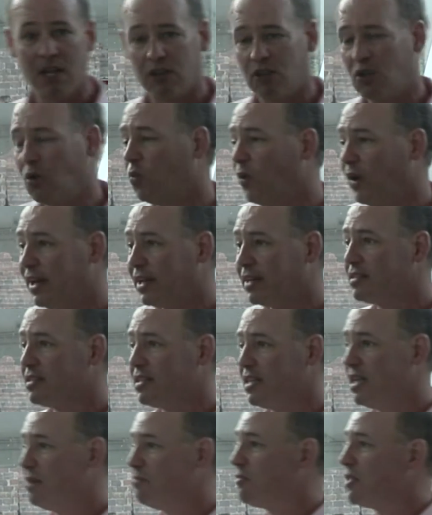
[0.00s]
The winning
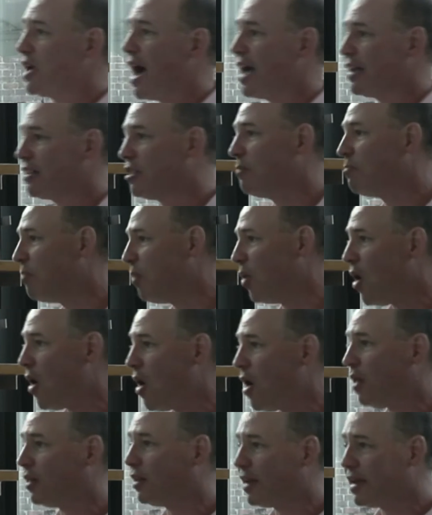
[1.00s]
team got the
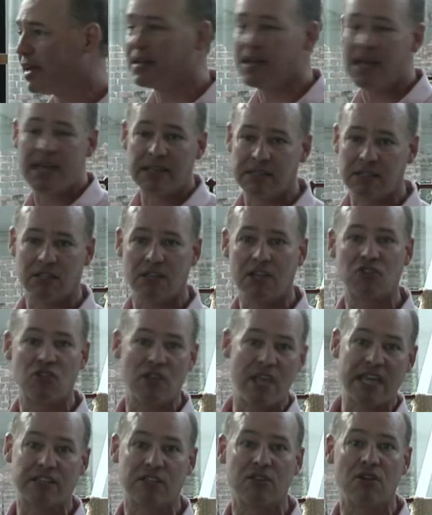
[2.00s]
ball as,
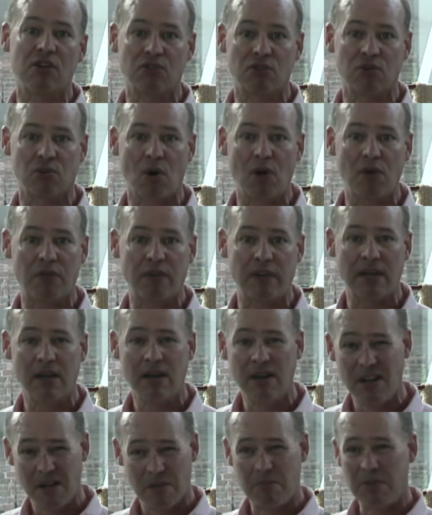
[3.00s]
as their trophy
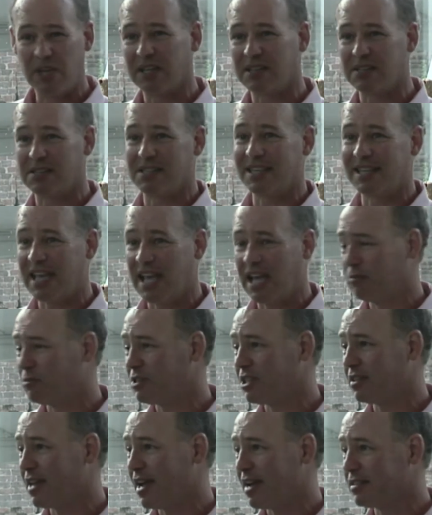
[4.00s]
because the games
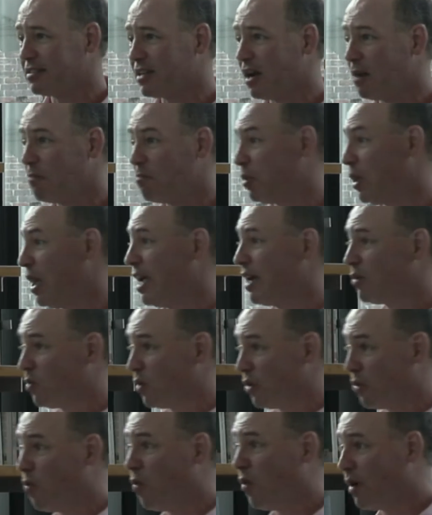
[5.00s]
at that time played
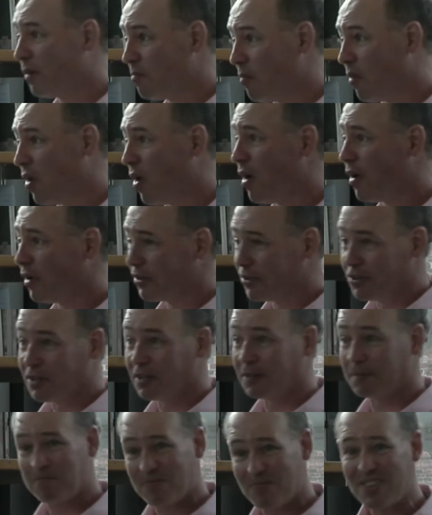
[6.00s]
with one ball
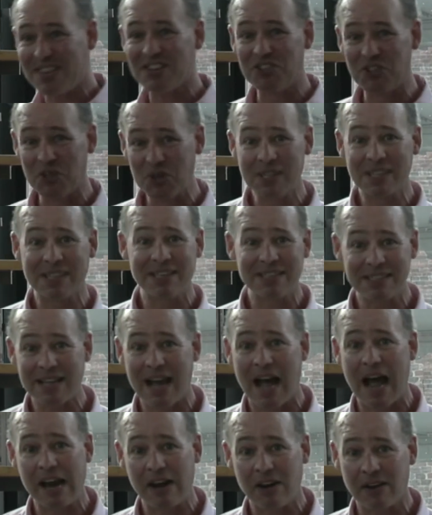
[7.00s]
during, during the
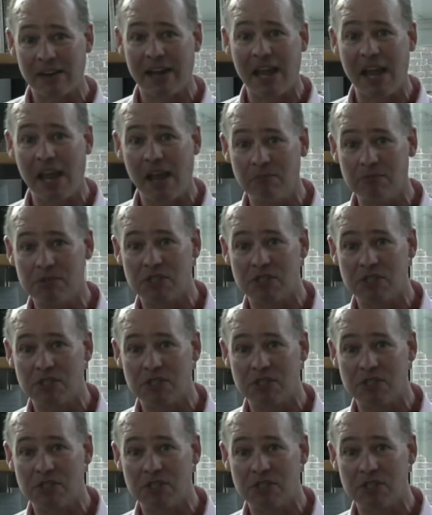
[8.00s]
entire game.